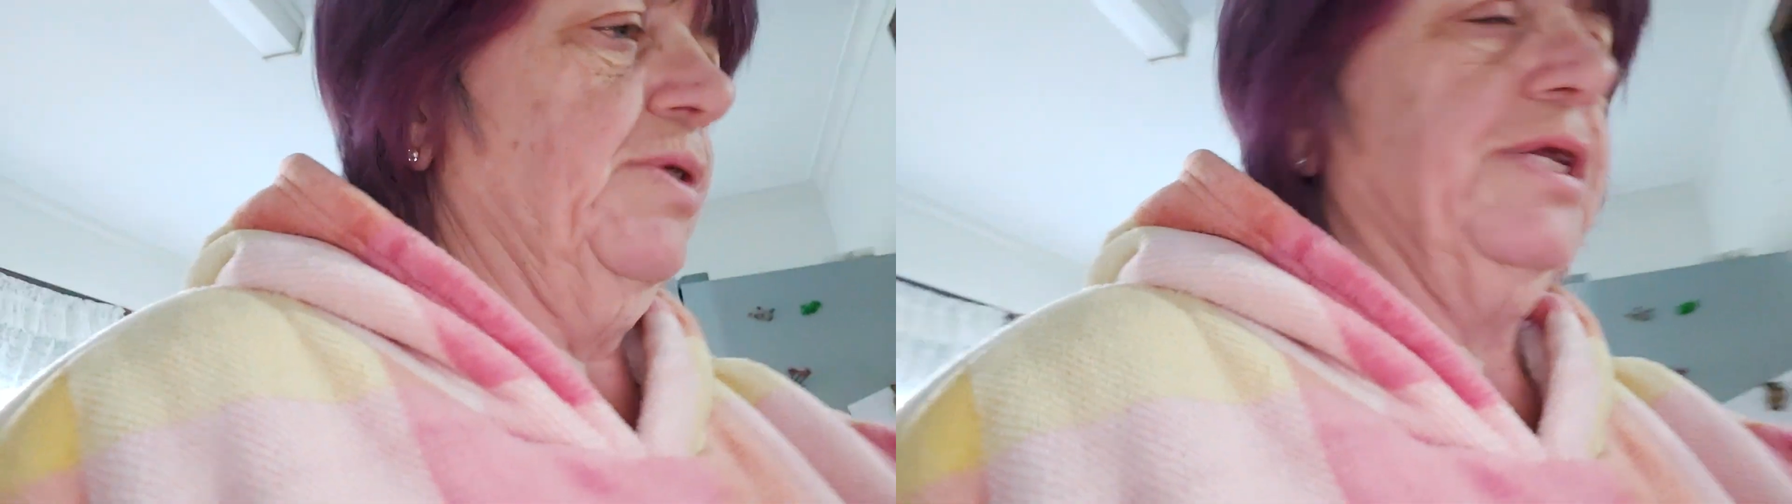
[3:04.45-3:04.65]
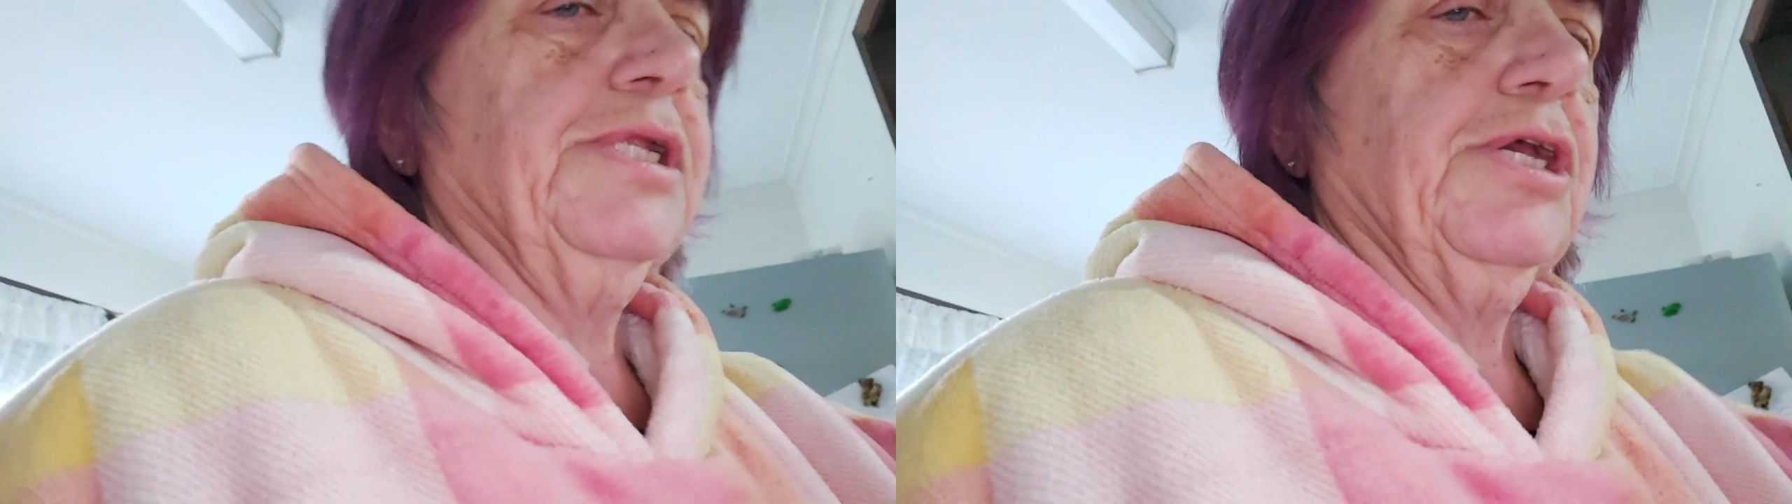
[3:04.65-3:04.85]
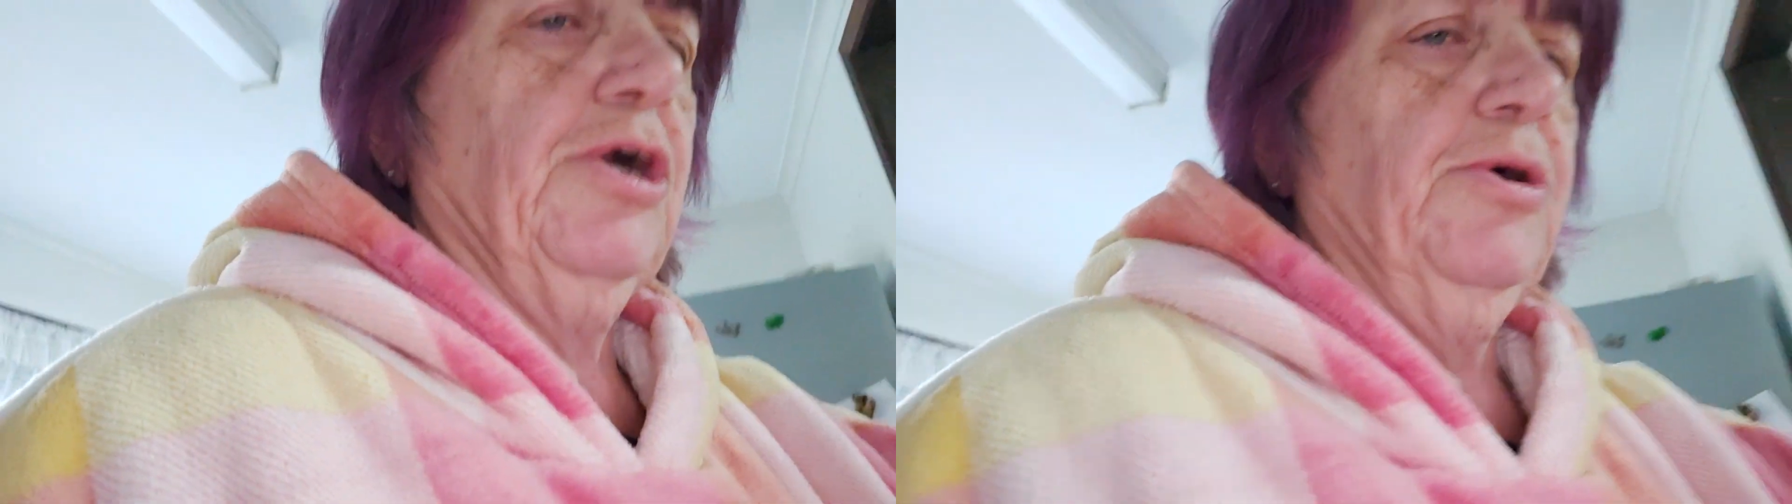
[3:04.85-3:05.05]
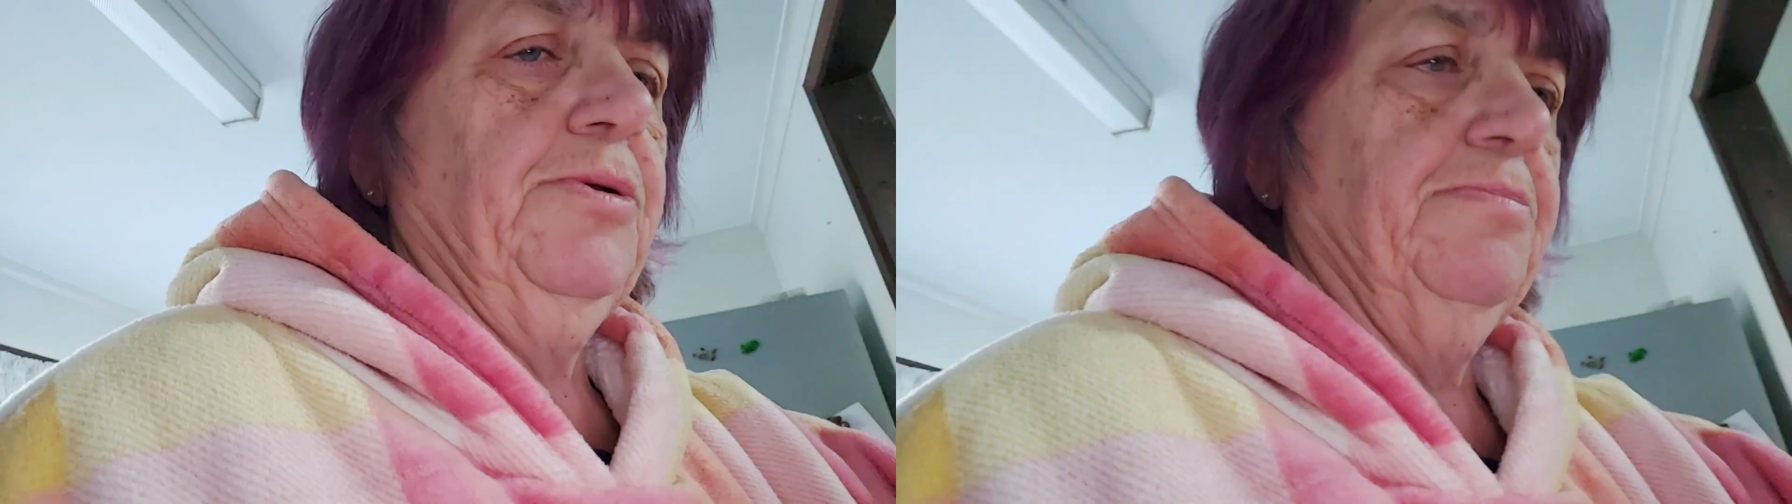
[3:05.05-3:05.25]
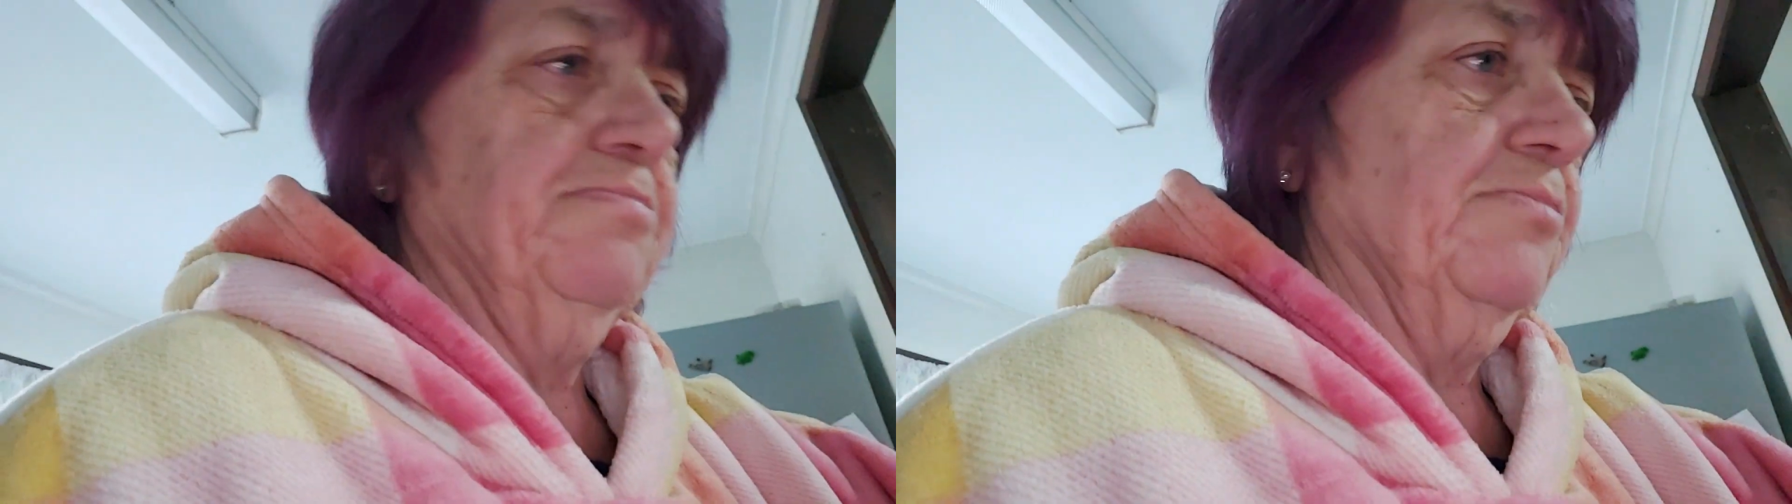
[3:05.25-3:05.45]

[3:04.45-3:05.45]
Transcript: weeks ago,